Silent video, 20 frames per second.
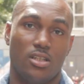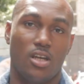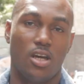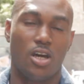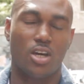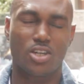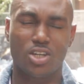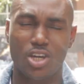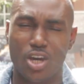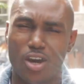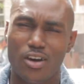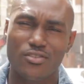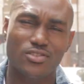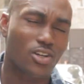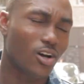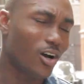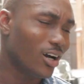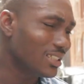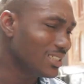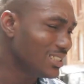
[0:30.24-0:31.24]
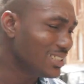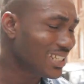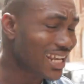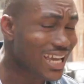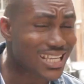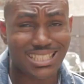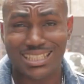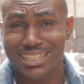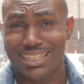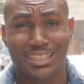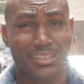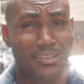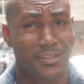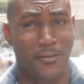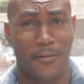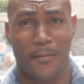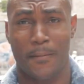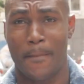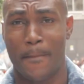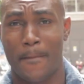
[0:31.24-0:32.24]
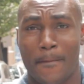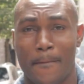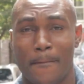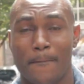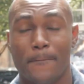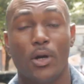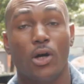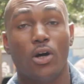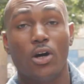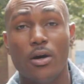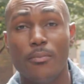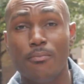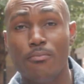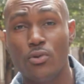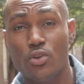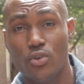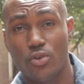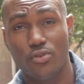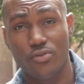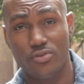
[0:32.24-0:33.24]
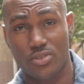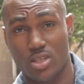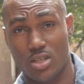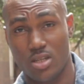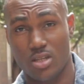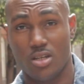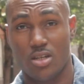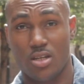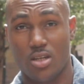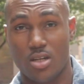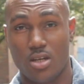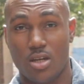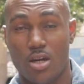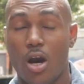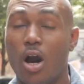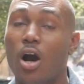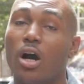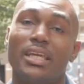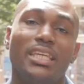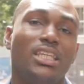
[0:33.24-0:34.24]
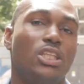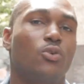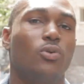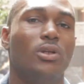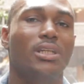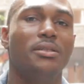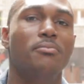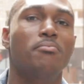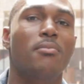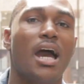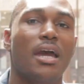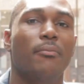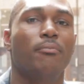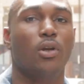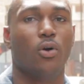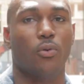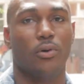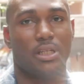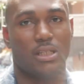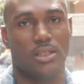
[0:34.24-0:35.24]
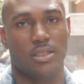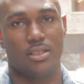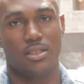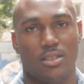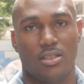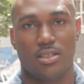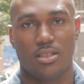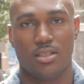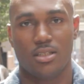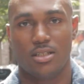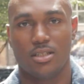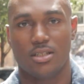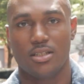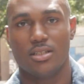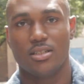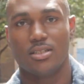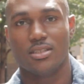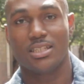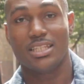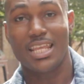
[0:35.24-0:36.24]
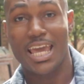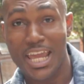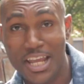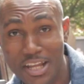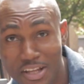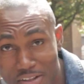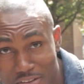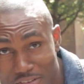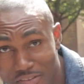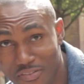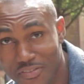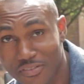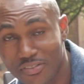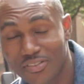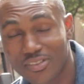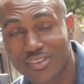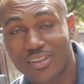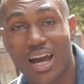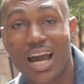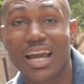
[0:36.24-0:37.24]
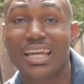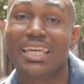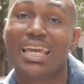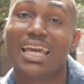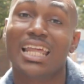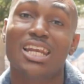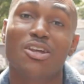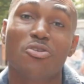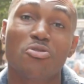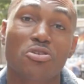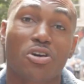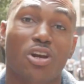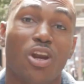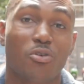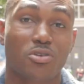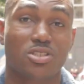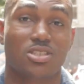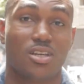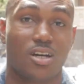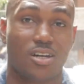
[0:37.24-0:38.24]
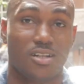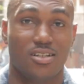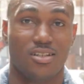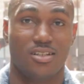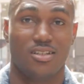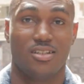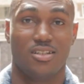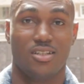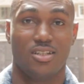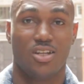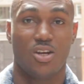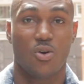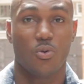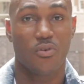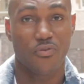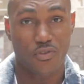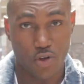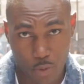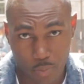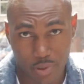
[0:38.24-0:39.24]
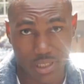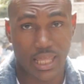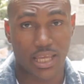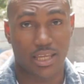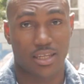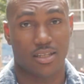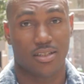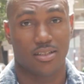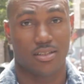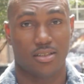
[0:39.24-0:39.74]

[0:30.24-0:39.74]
Her curves are dazzling, but her moves are equally mind-blowing. Today, I get a little closer with Nqobile.